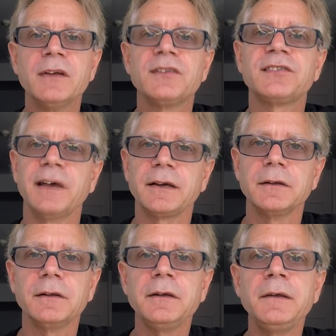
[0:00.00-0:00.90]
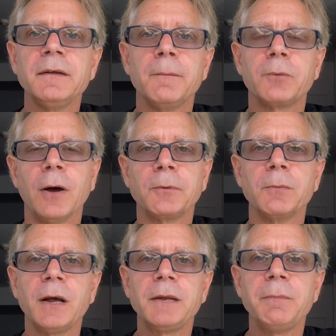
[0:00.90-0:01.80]
Secondly, proper
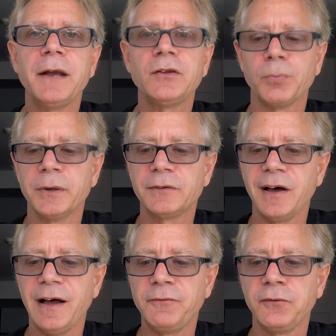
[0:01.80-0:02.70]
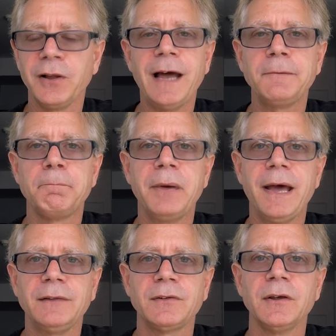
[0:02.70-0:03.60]
money management. I flat
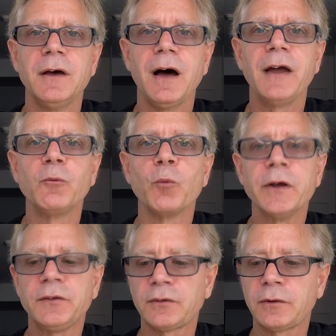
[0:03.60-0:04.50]
bet. I risk